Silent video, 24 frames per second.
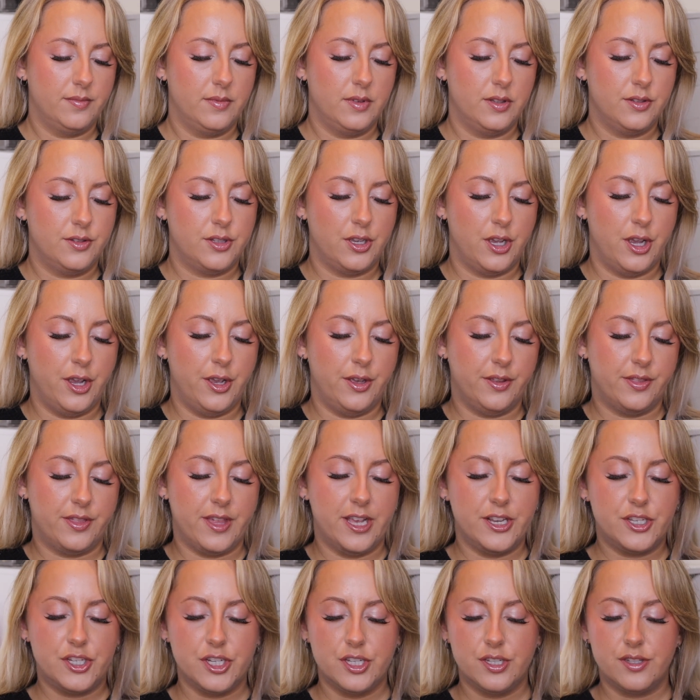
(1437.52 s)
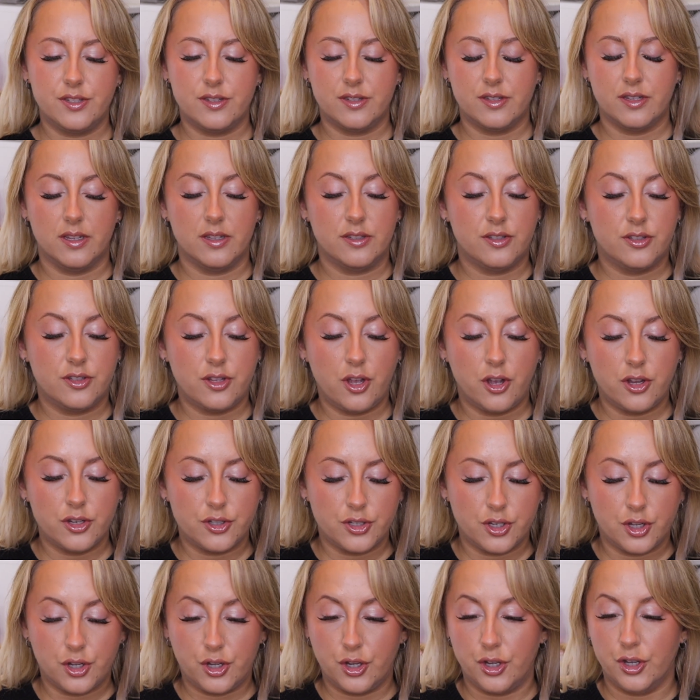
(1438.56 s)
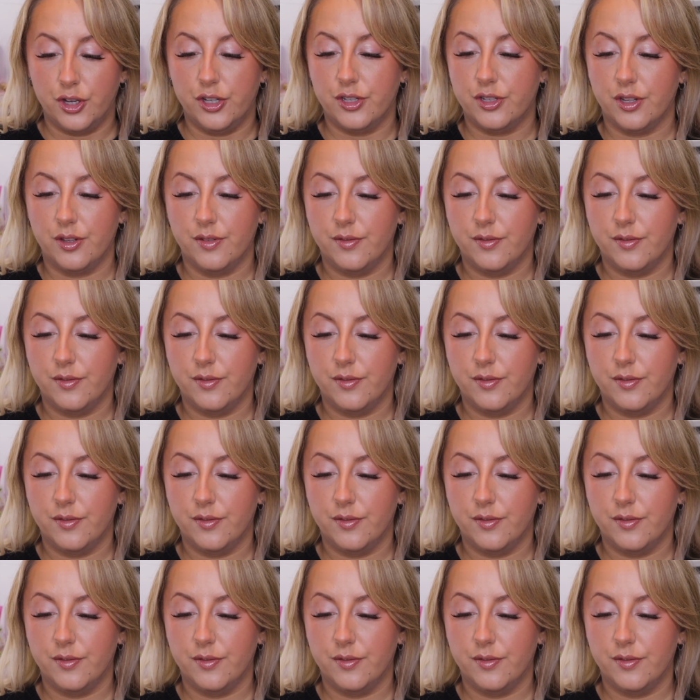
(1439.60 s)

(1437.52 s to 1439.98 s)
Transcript: So they're just such good